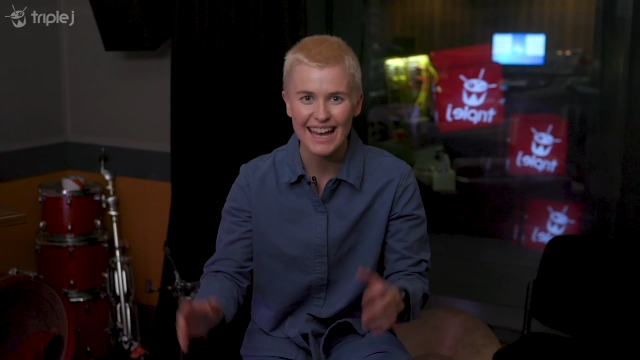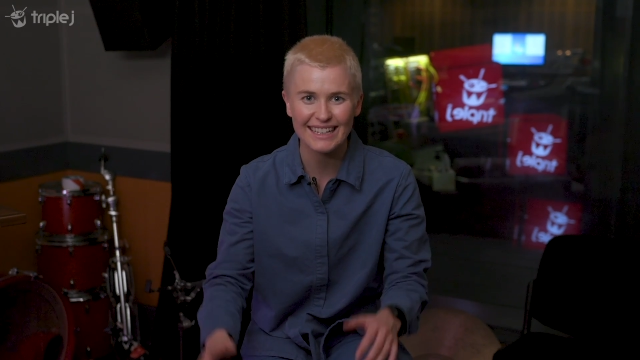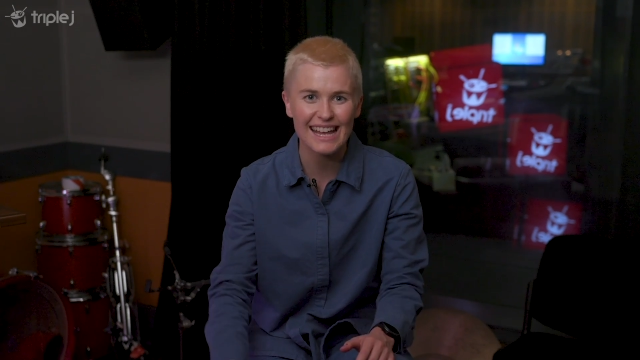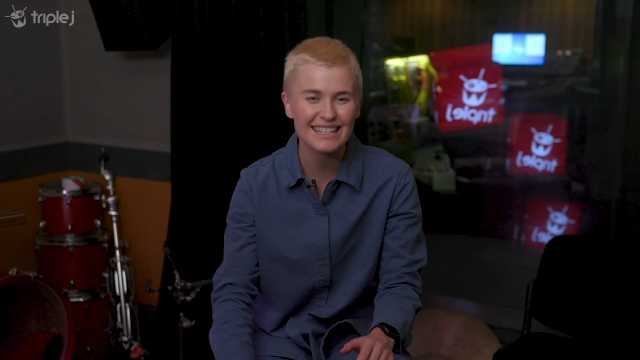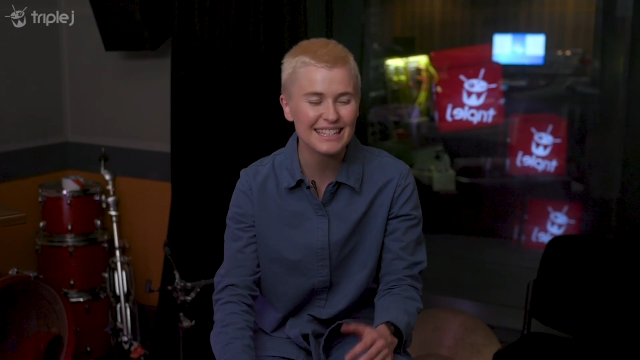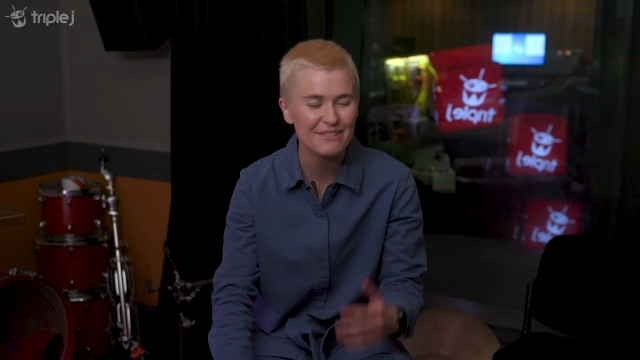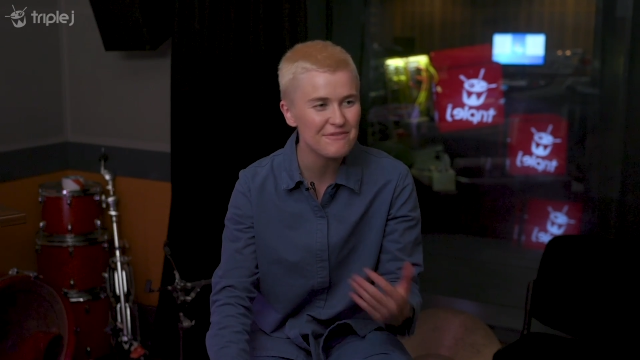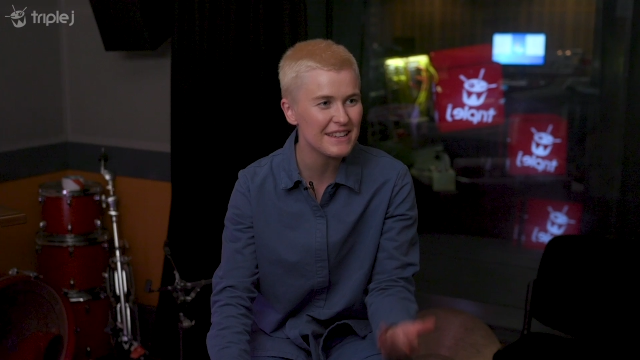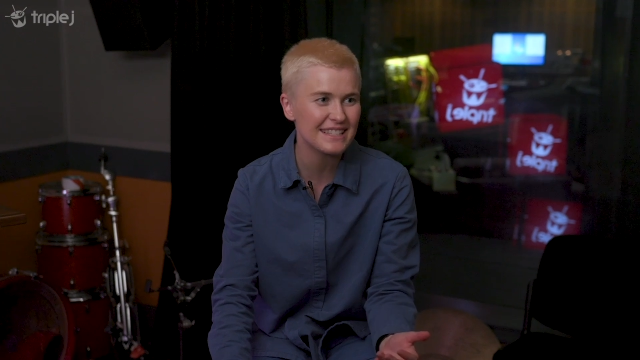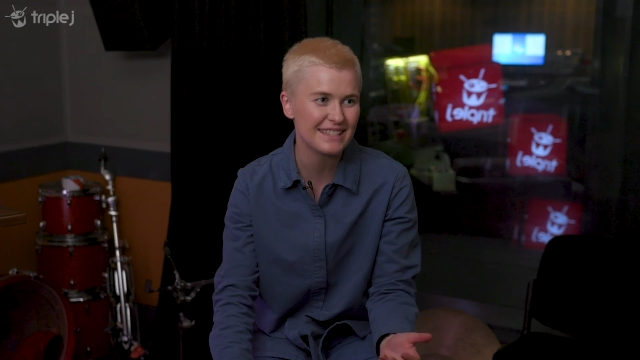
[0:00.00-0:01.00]
And I had to
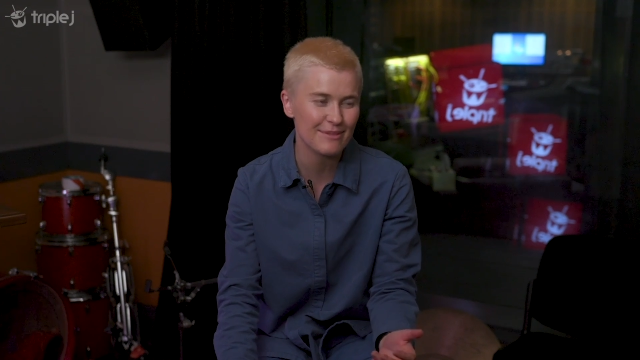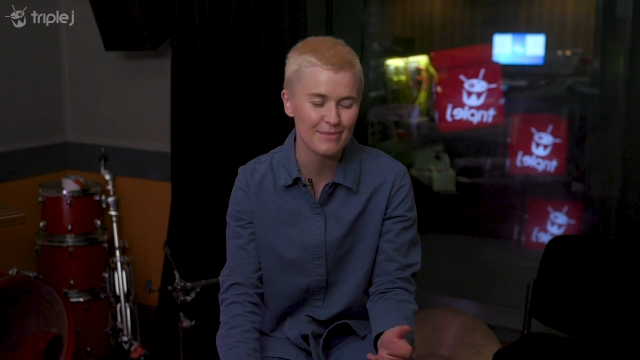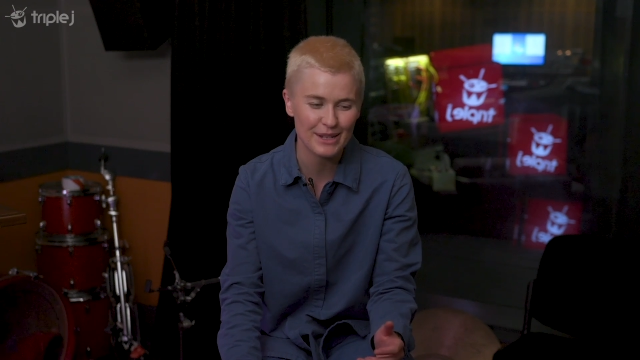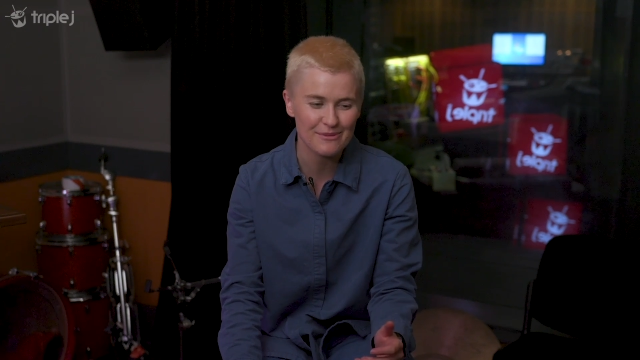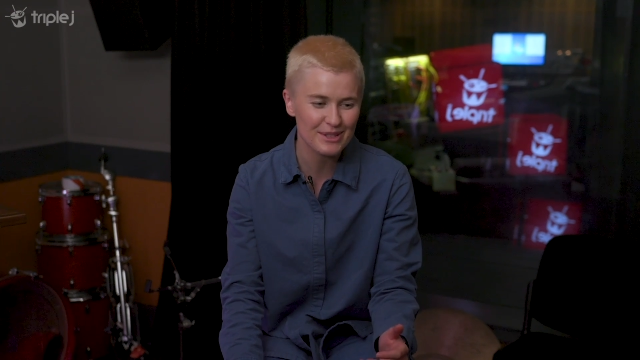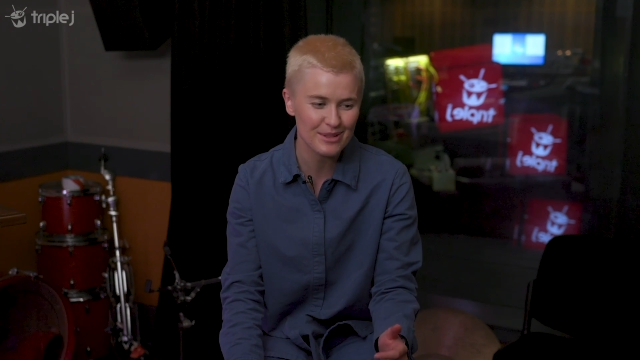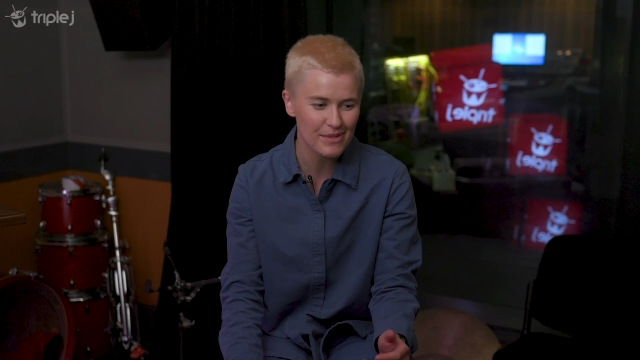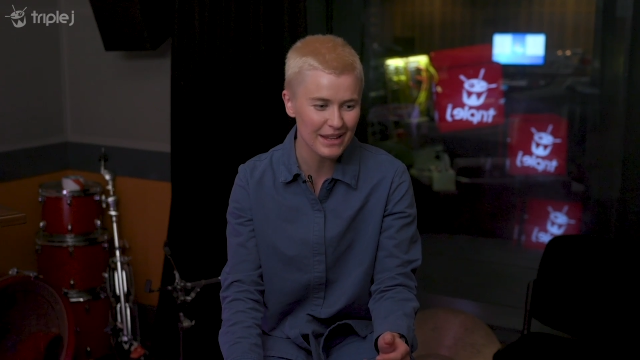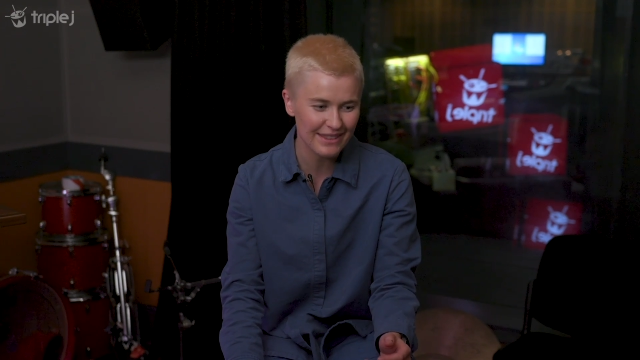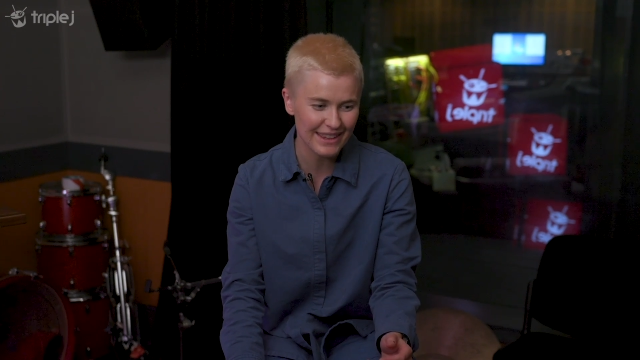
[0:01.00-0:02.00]
convince them that it was a
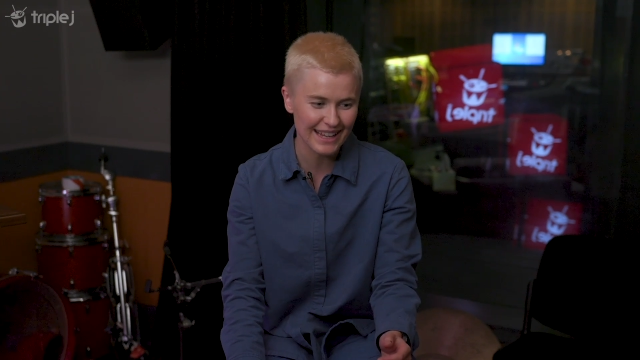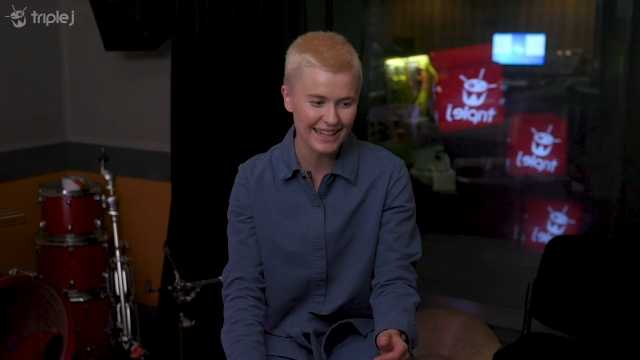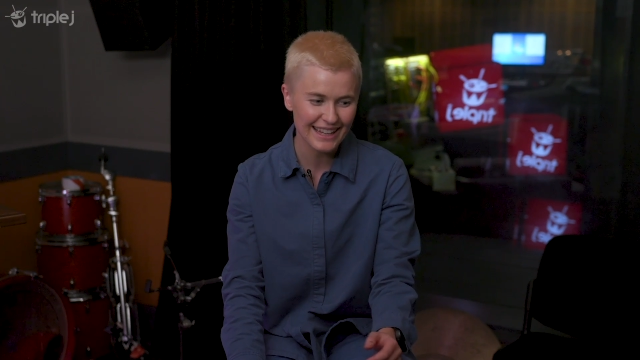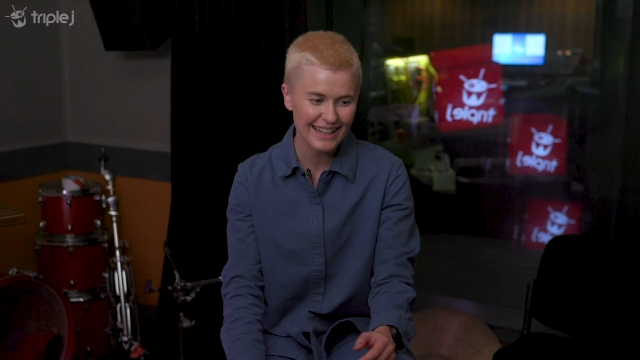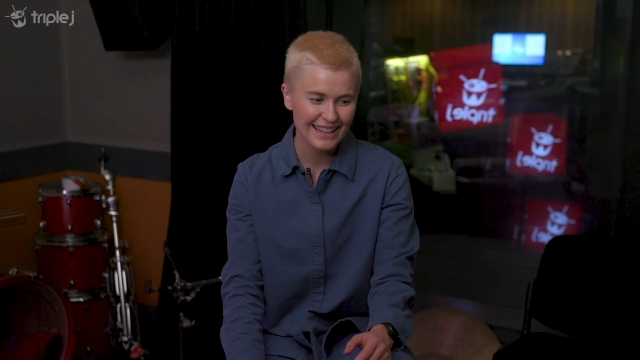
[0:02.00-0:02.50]
big thing